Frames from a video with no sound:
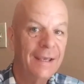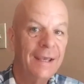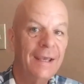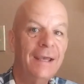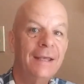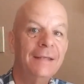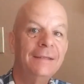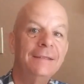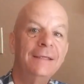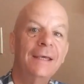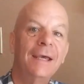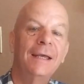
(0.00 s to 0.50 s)

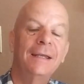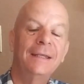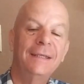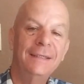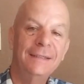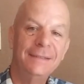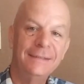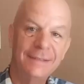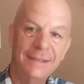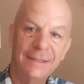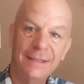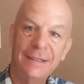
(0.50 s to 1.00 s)
and yet
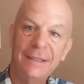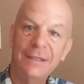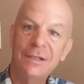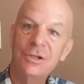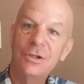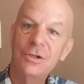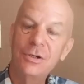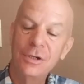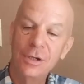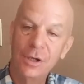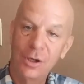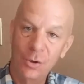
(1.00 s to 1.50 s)
he did it
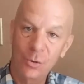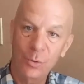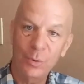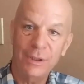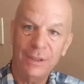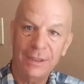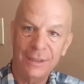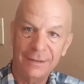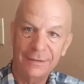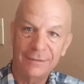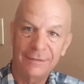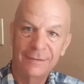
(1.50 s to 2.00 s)

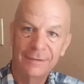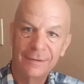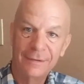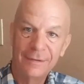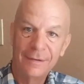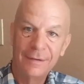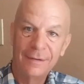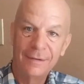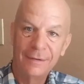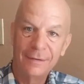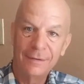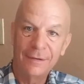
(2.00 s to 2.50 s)
knowing
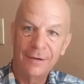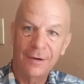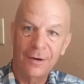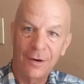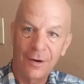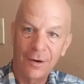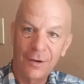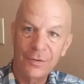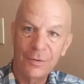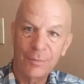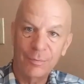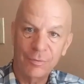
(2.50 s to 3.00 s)

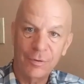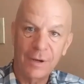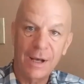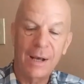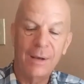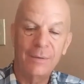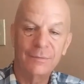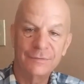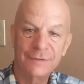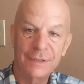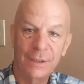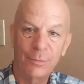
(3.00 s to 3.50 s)
all the
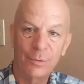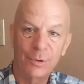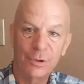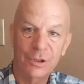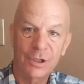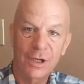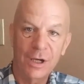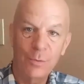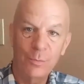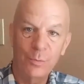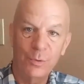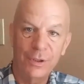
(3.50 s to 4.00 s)
problems that would
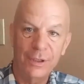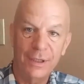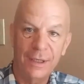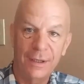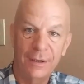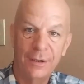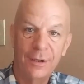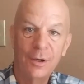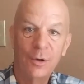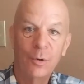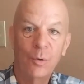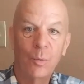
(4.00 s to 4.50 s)
come with
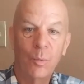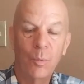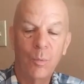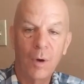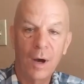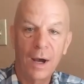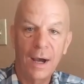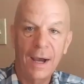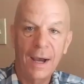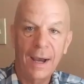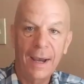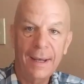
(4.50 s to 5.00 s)
it.
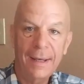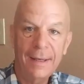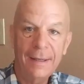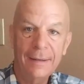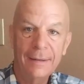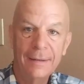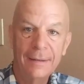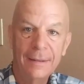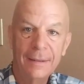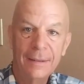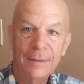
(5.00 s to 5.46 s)
Why?